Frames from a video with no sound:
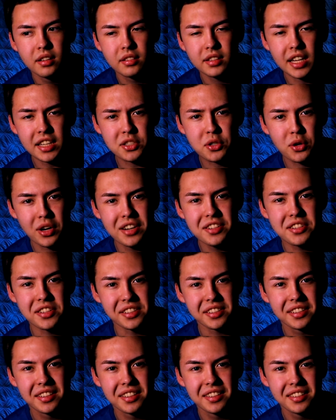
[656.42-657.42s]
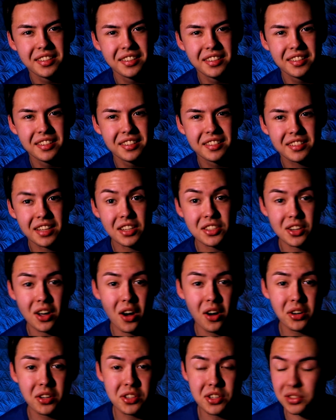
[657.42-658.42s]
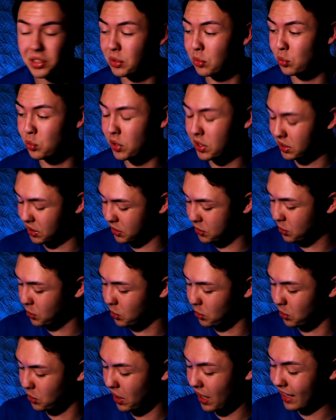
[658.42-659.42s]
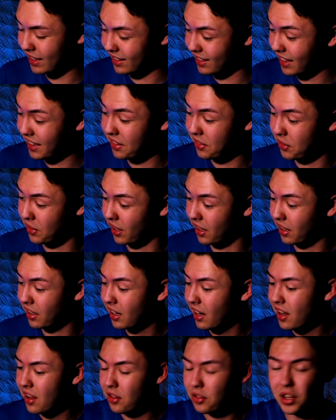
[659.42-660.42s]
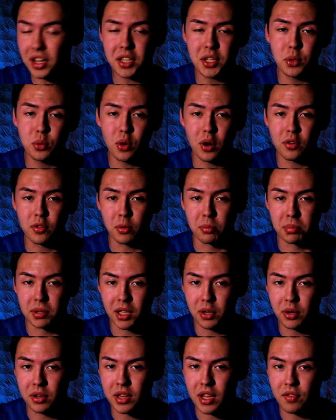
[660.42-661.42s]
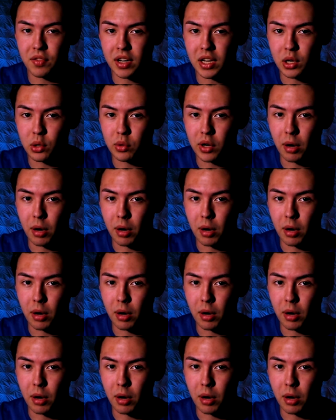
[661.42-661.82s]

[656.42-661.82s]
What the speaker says: That's crazy. That's honestly really cool. I like that. Thank you all for blowing that video